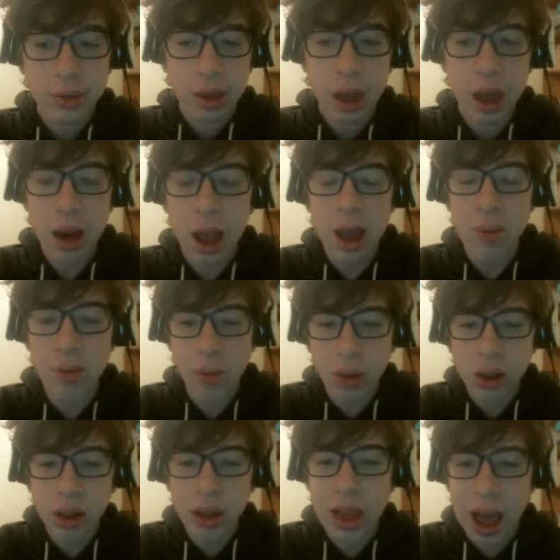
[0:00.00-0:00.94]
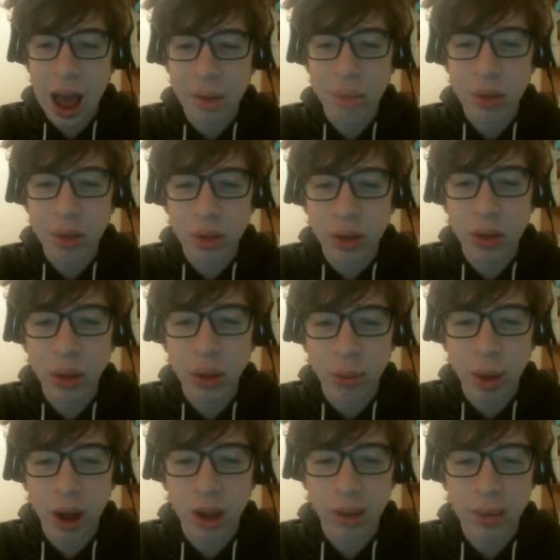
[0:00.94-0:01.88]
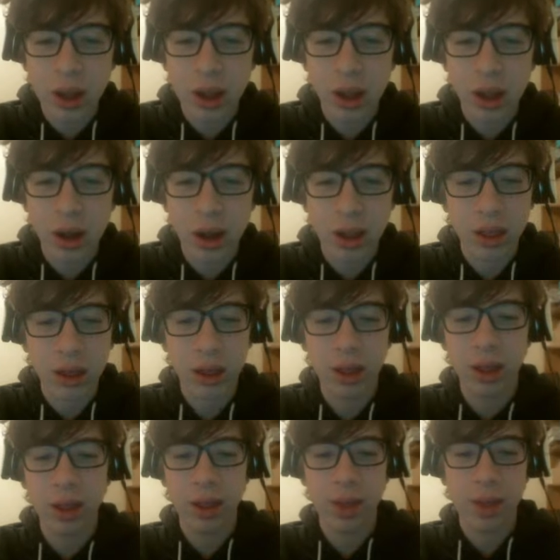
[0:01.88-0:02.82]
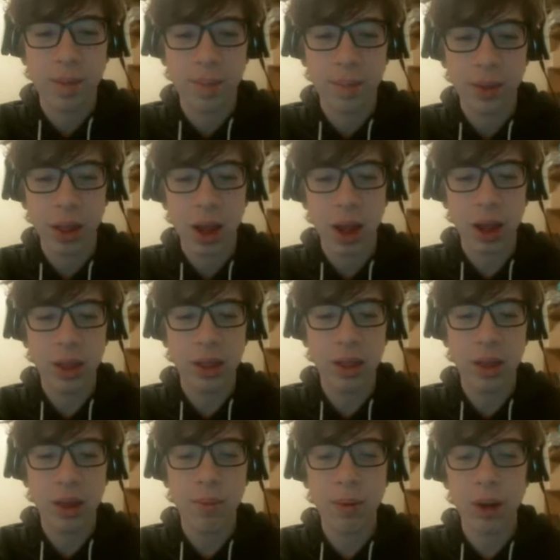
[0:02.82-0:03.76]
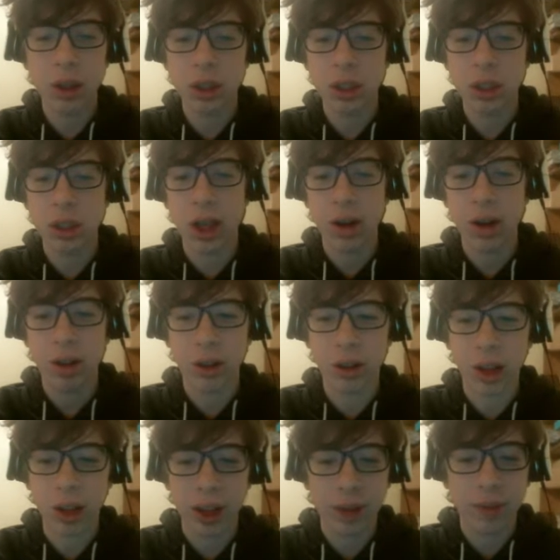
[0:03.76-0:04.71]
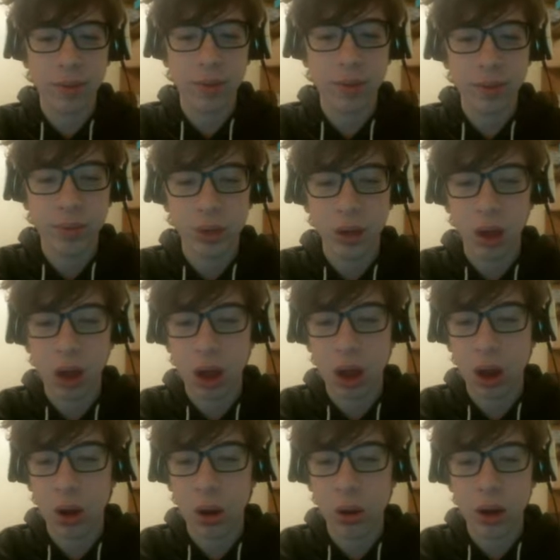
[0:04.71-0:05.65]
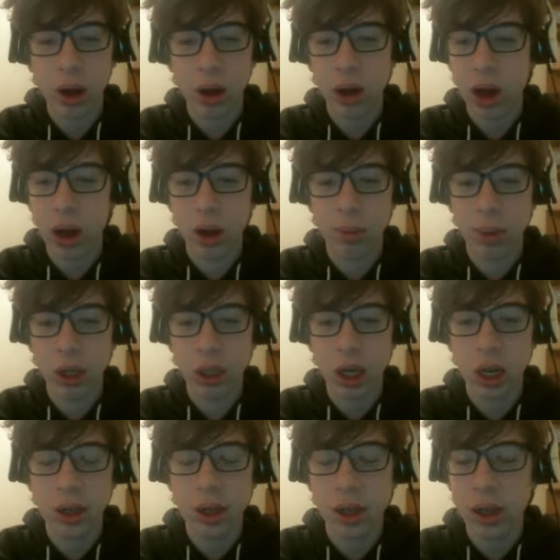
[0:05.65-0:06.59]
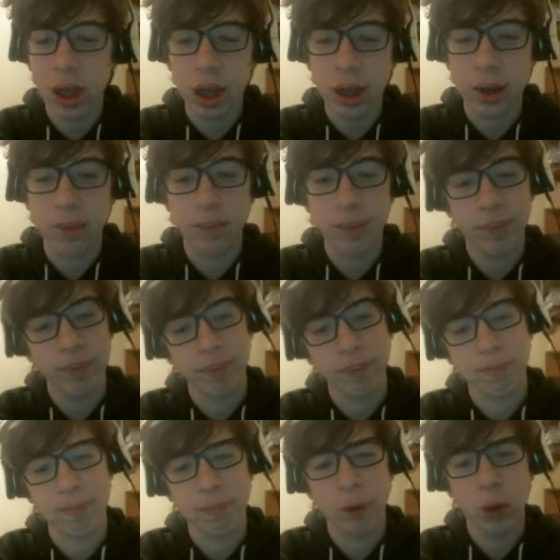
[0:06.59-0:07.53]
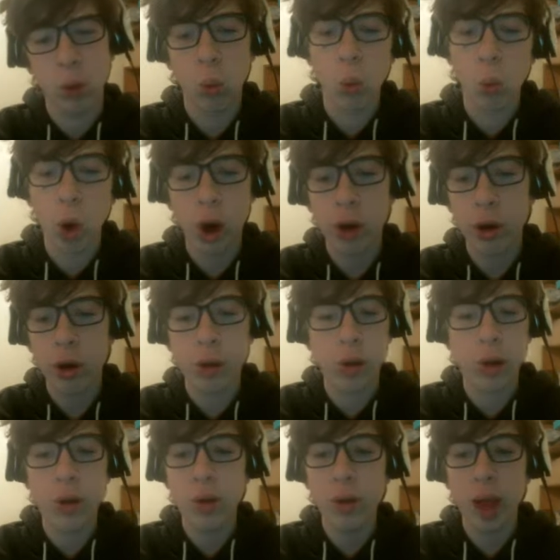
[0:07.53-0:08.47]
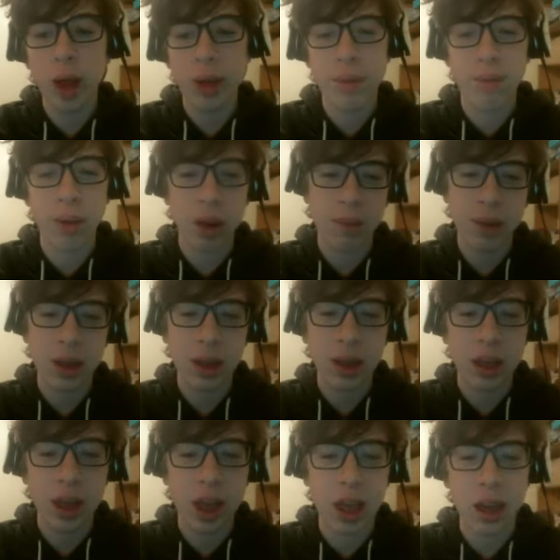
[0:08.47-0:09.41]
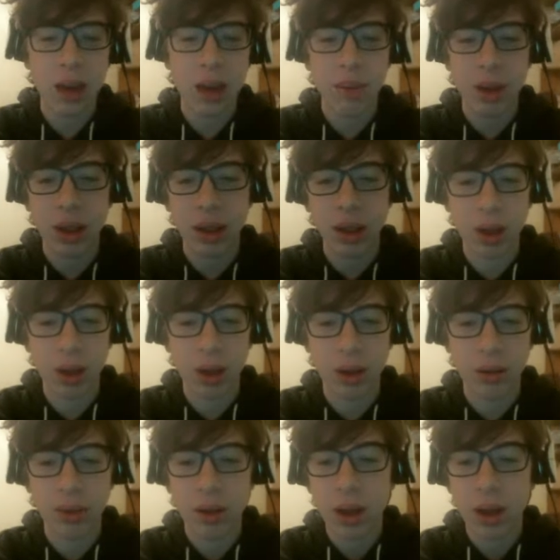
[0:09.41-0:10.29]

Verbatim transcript: And I am really happy with those possibilities, because I see a bunch that are like, or not not a bunch. I see like one or two that might be in the game, and then